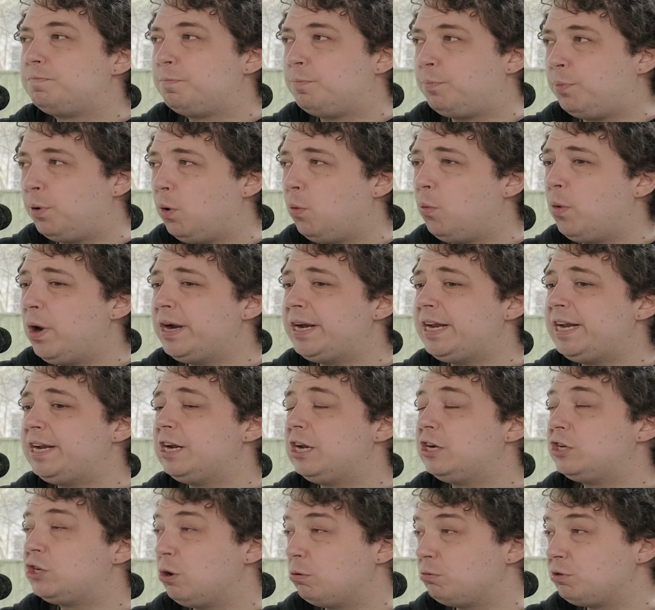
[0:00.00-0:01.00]
put one in
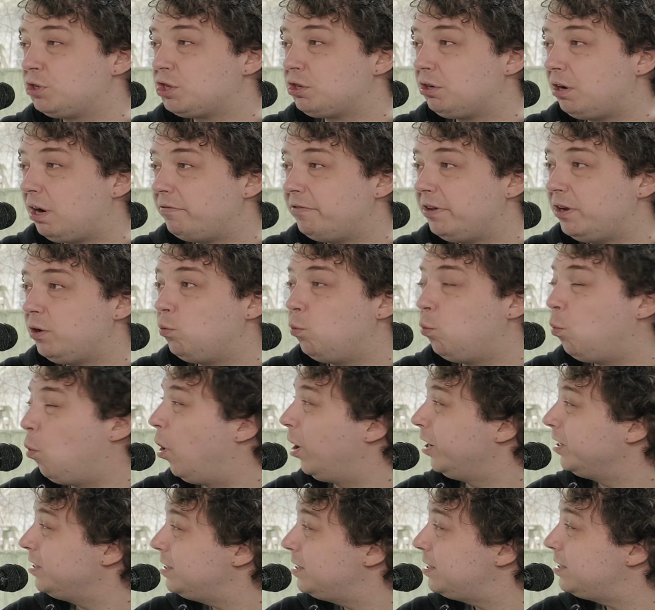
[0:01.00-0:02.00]
a toaster oven
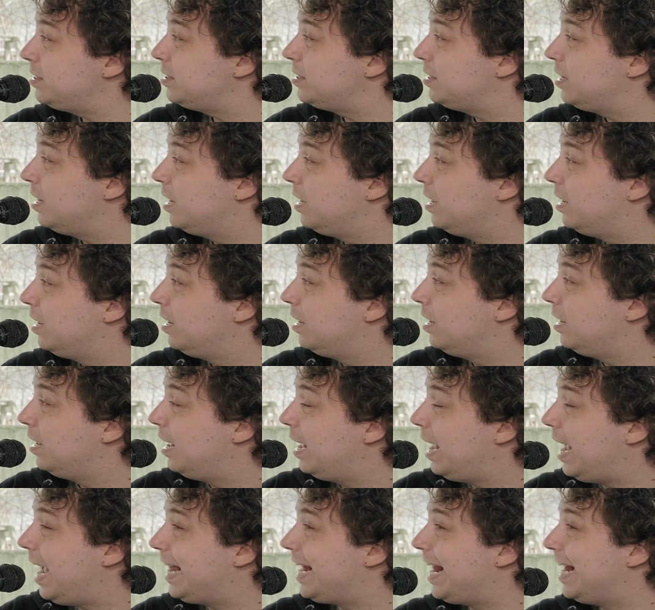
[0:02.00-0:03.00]
once,
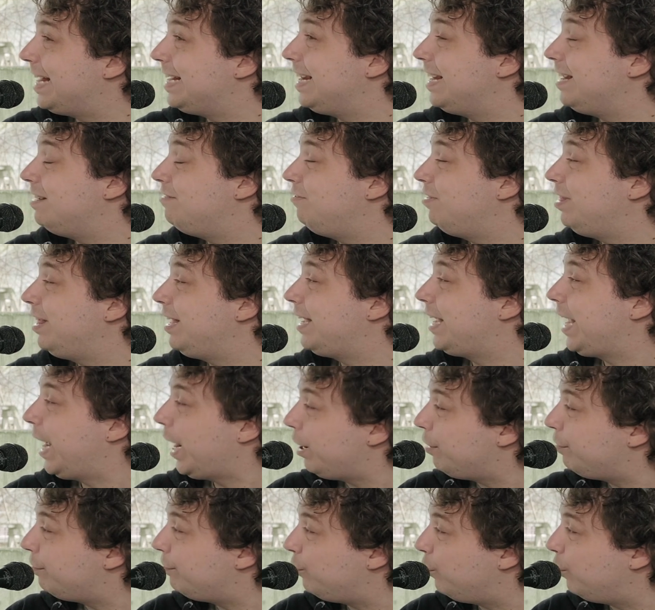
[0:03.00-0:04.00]
and I didn't really
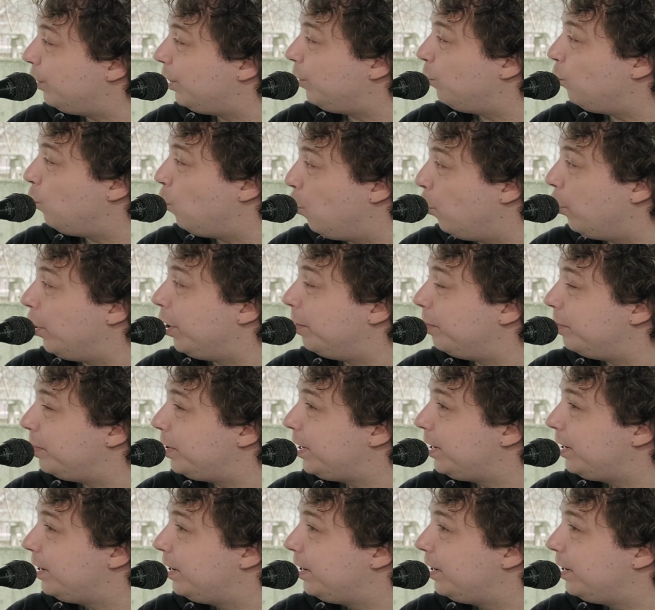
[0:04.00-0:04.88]
care for it warmed.